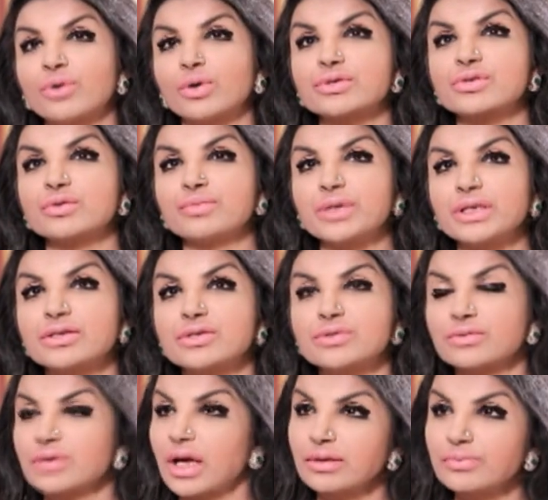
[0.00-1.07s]
I've also been
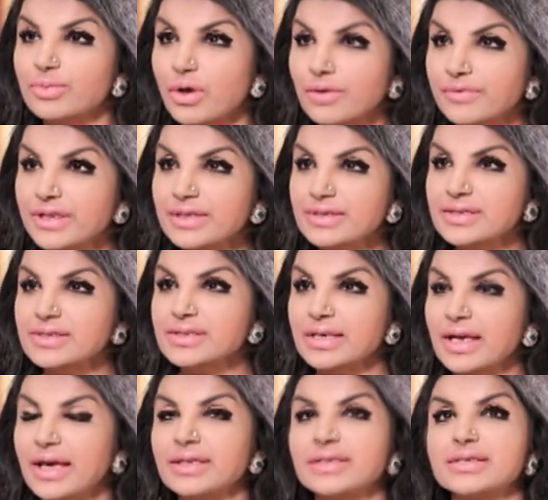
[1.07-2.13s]
to Nan
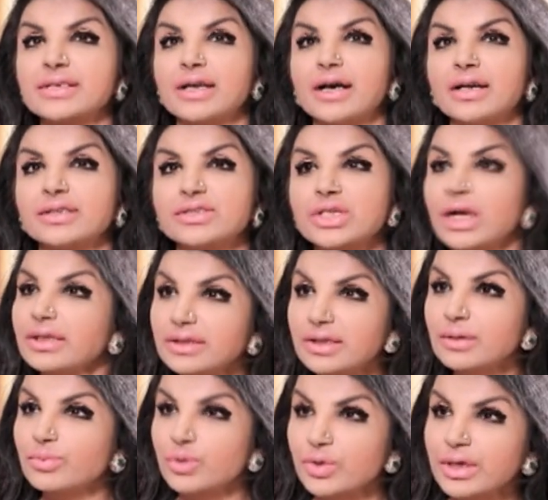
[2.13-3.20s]
Province and
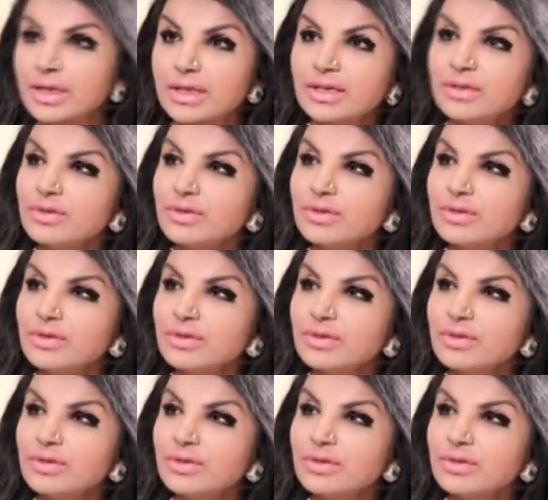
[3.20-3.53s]
Chantaburi.